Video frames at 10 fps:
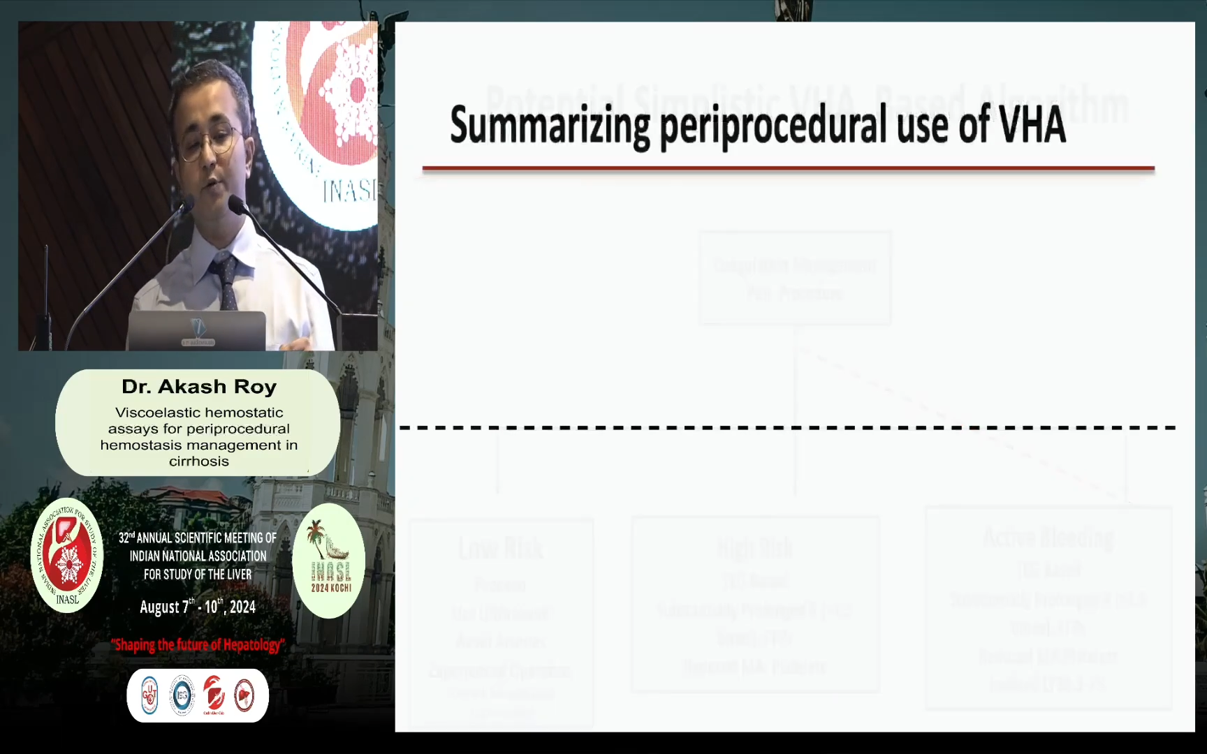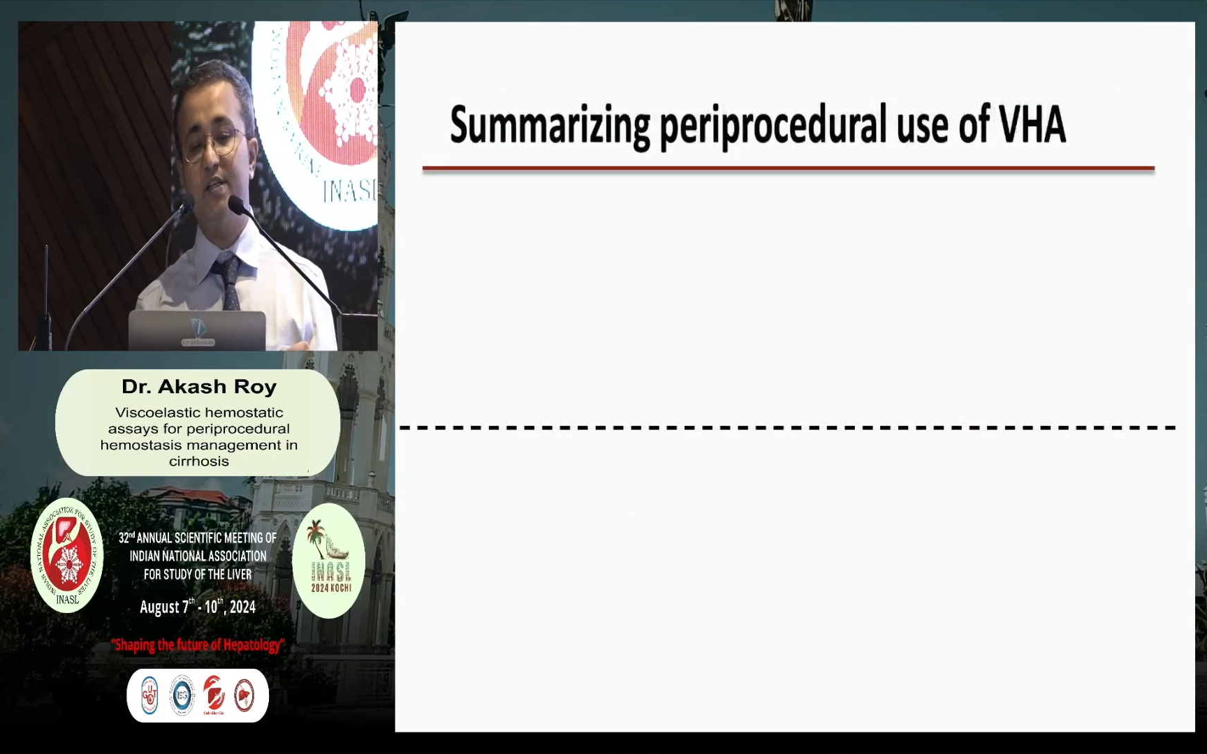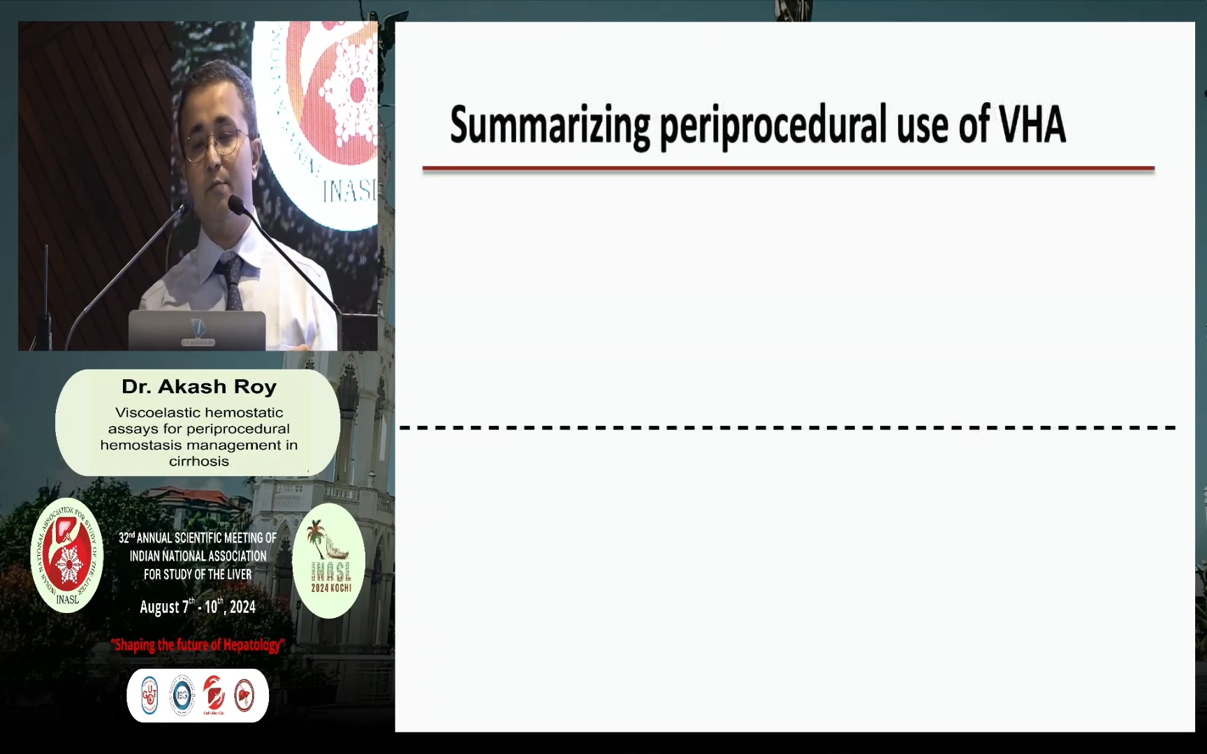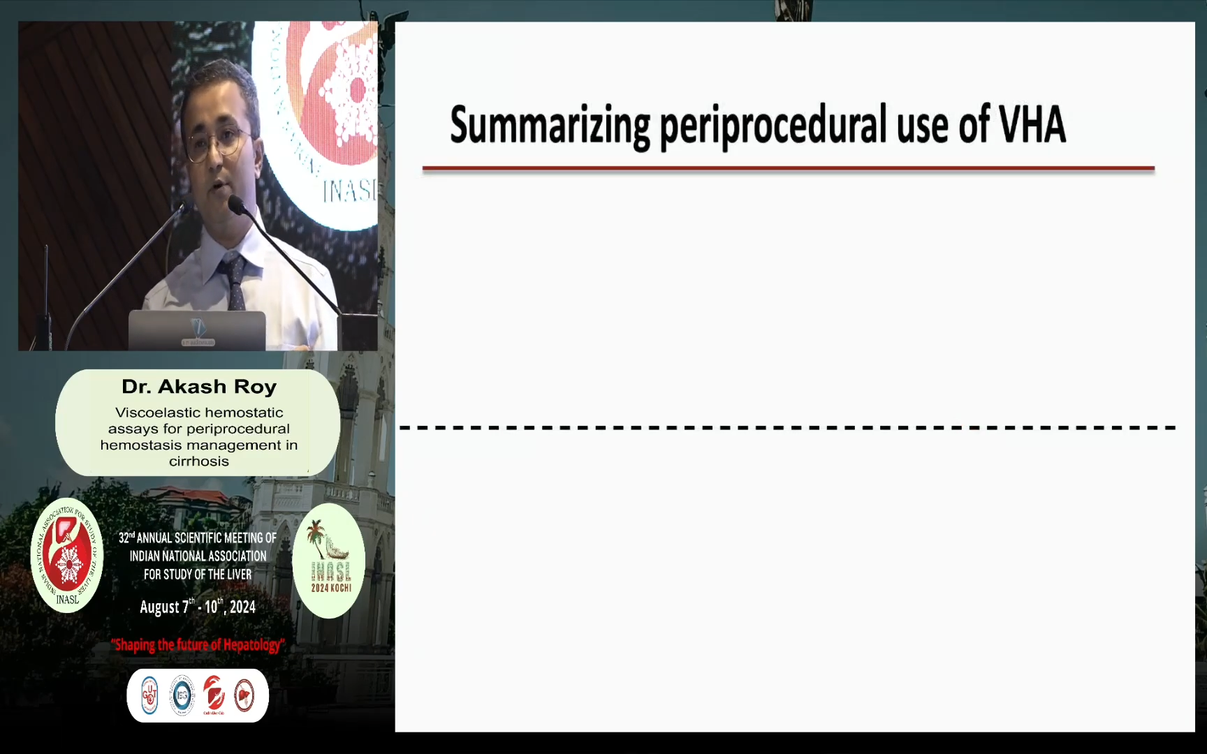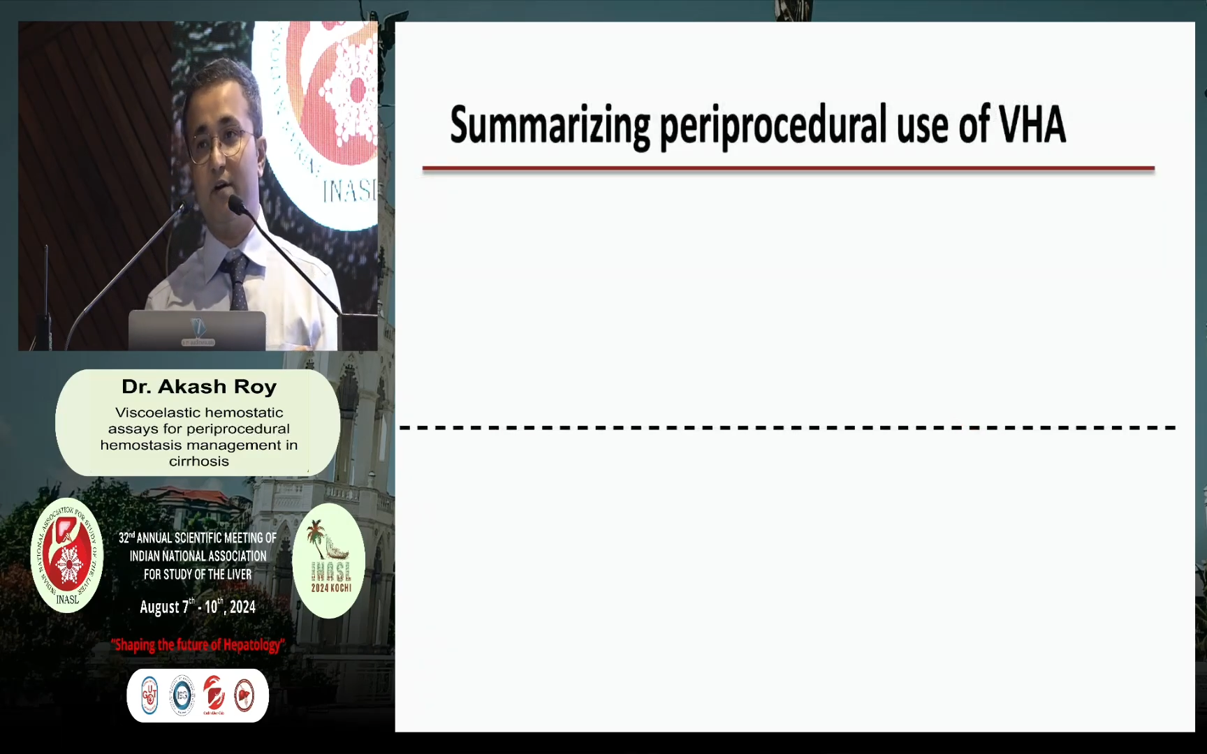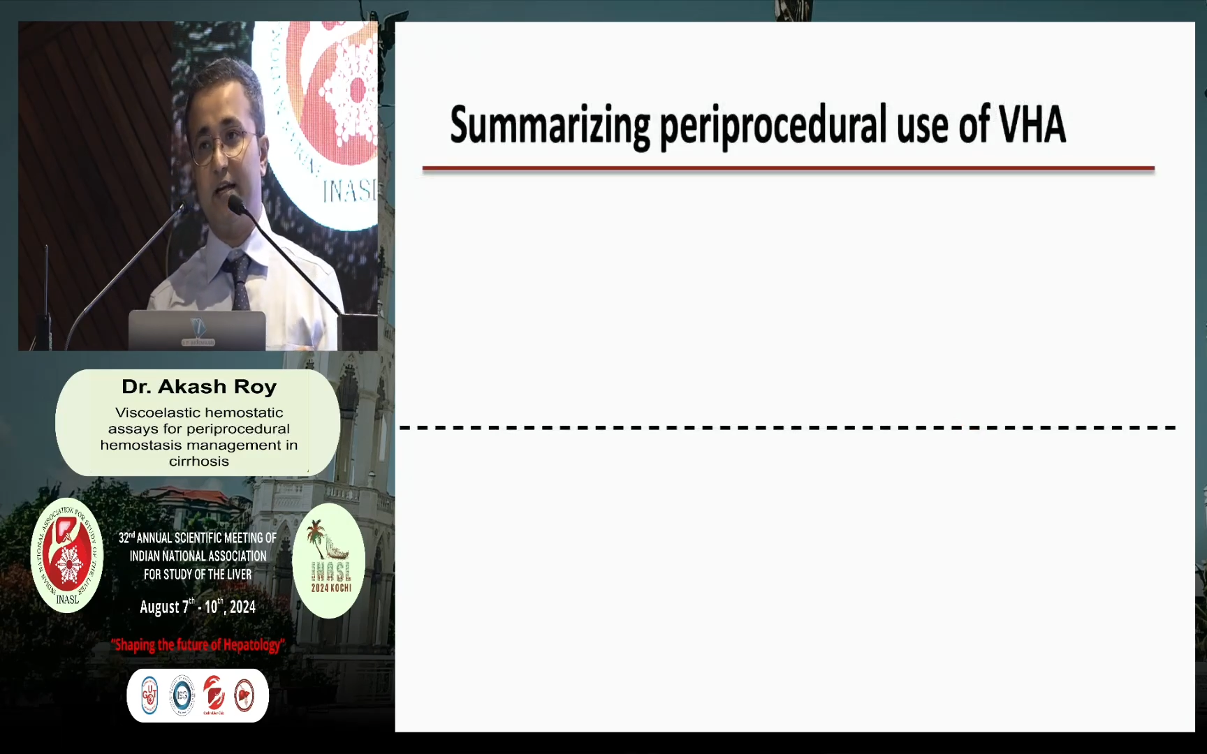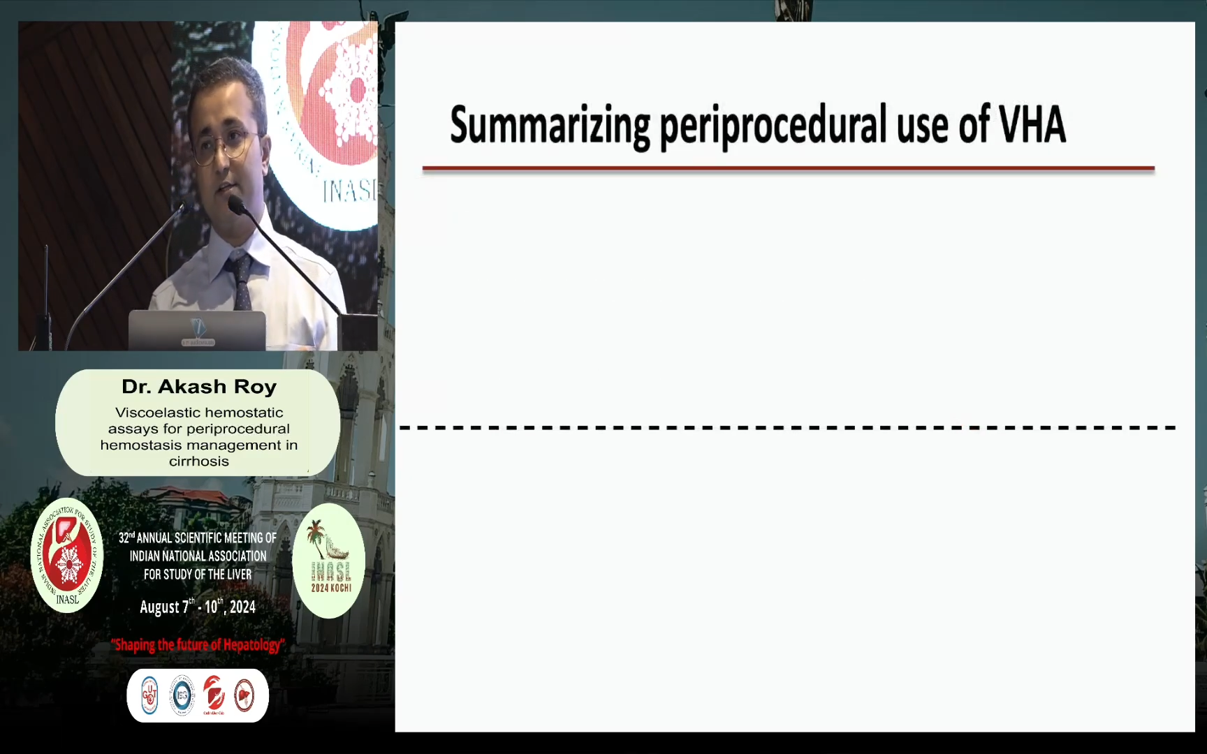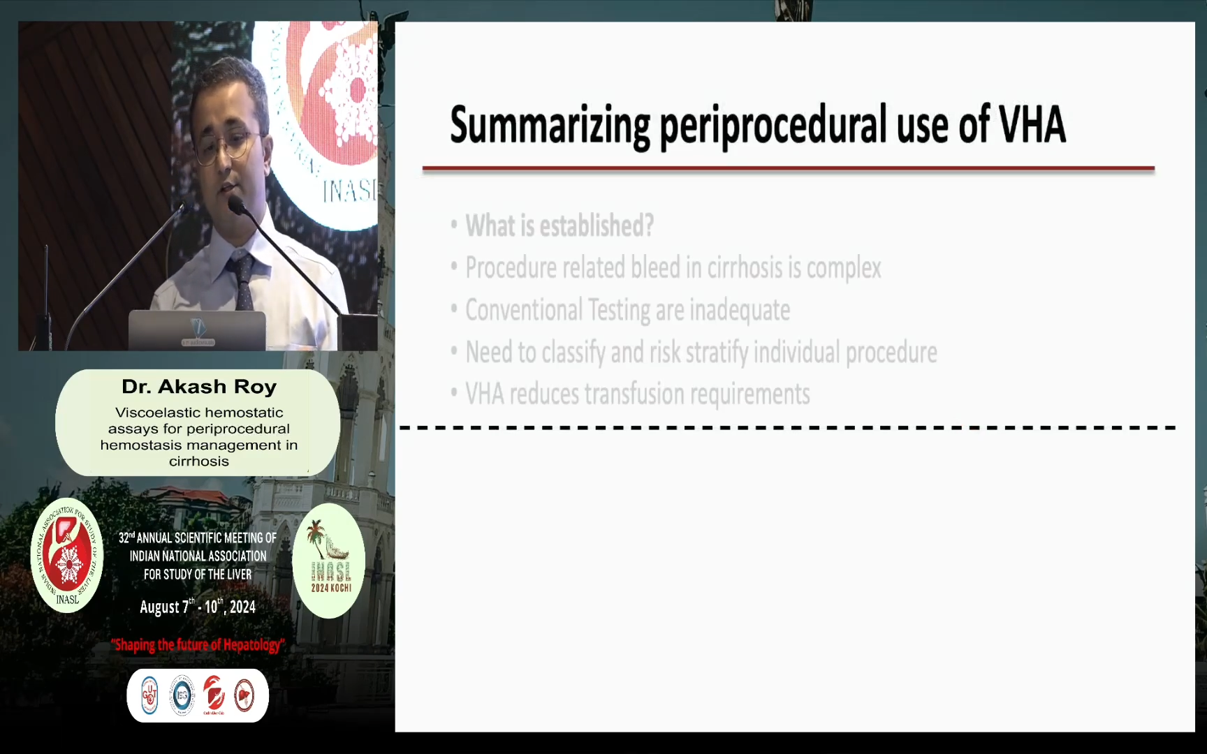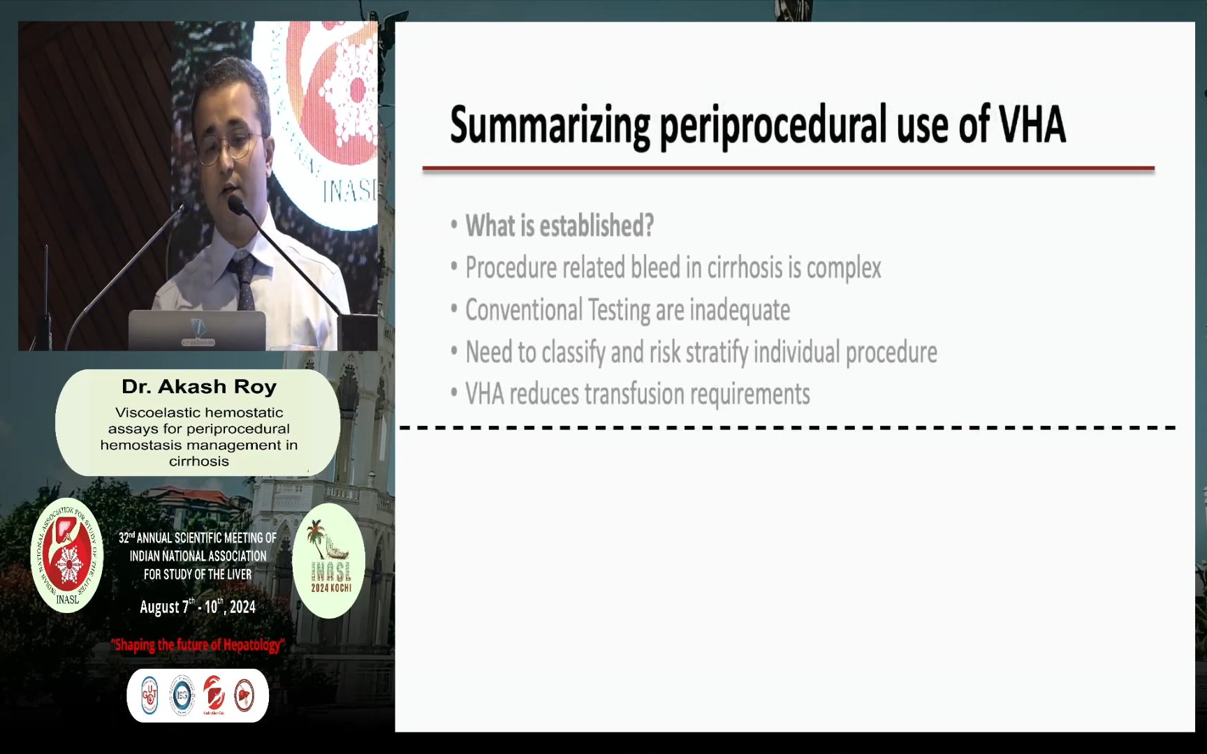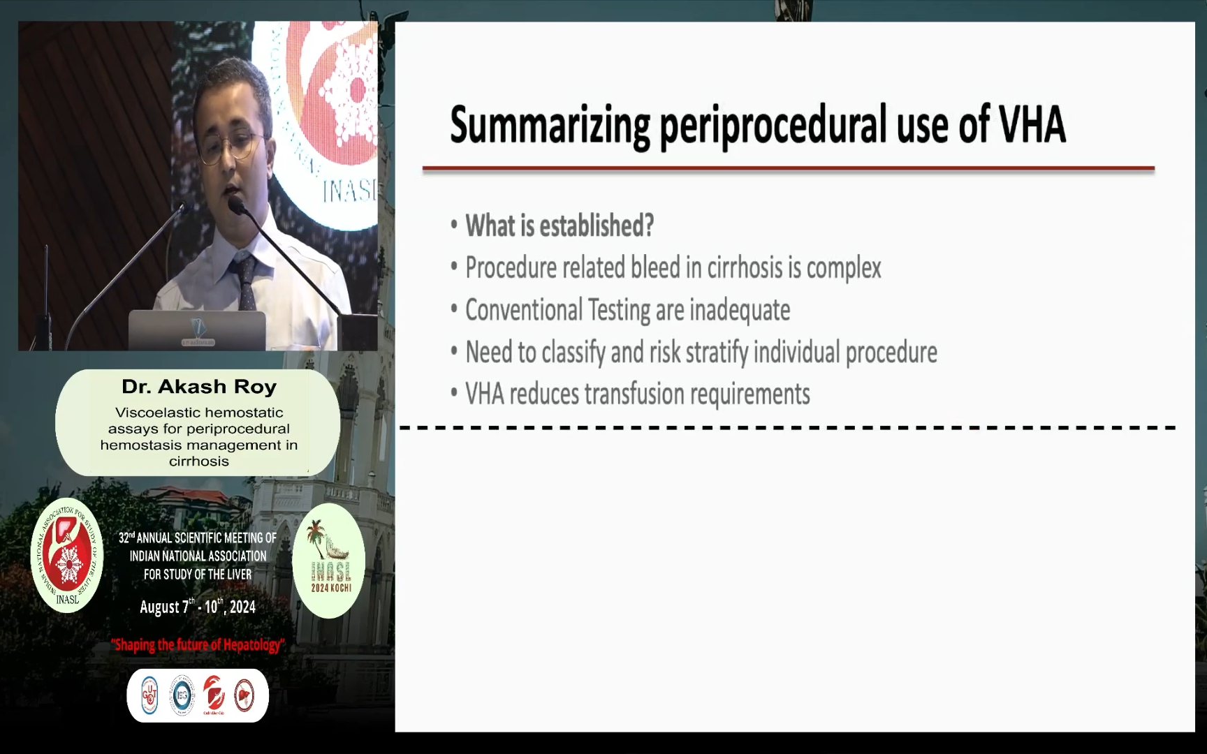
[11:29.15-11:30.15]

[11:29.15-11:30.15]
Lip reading: summarize.